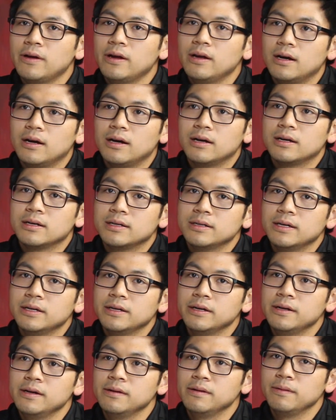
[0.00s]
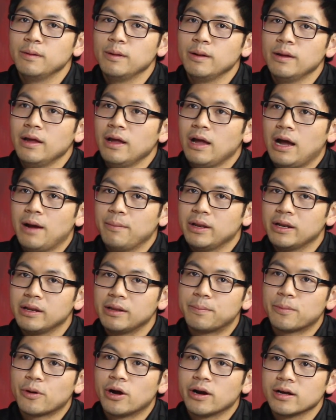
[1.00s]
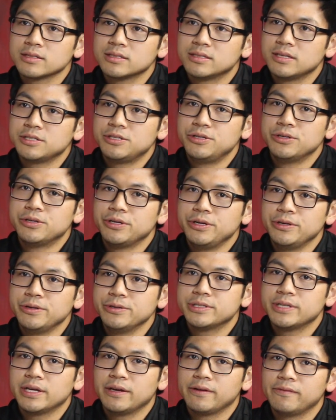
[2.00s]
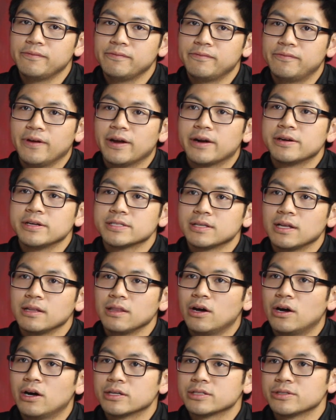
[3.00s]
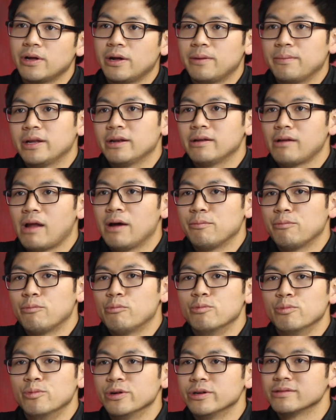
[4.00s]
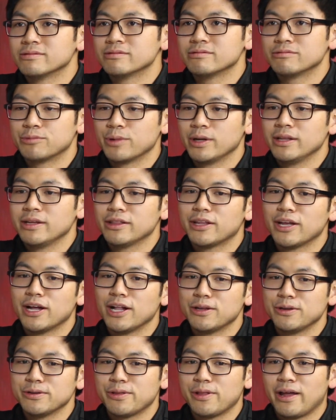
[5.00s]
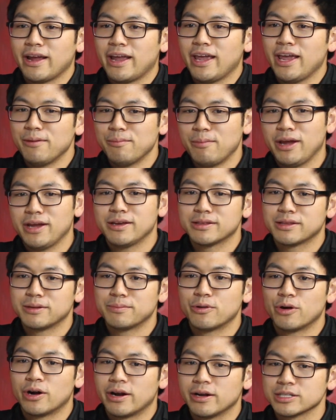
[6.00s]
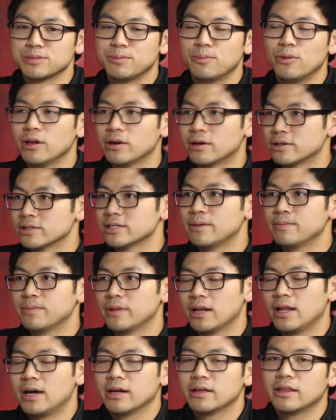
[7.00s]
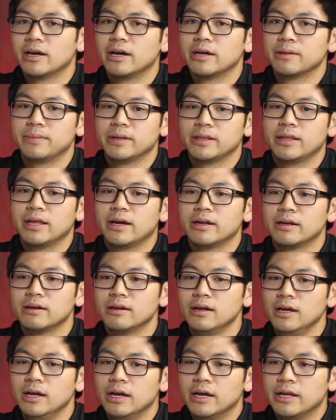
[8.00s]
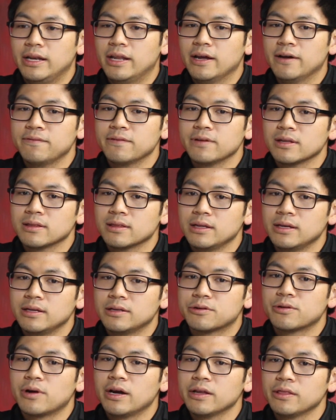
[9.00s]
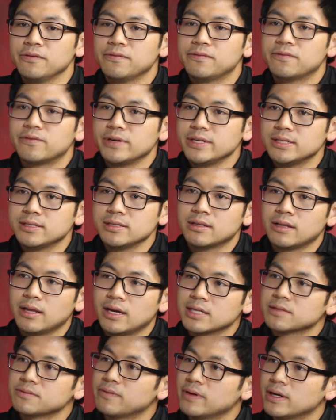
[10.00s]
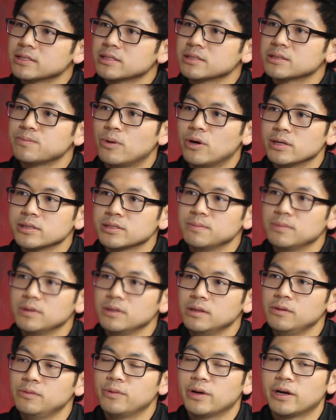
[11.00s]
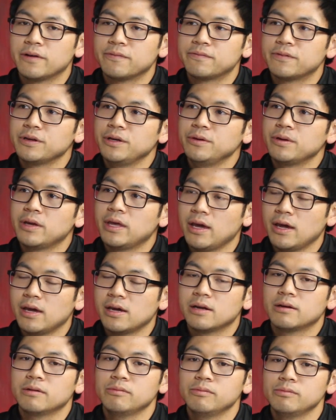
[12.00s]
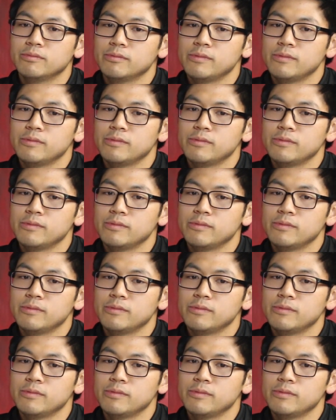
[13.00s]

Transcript: Uh I mean, the products that you're using varies a lot. So I mean, I wouldn't really tell you like, hey, make it the product smaller or something like yeah. that. But then definitely try to freeze it as fast as possible whenever you can.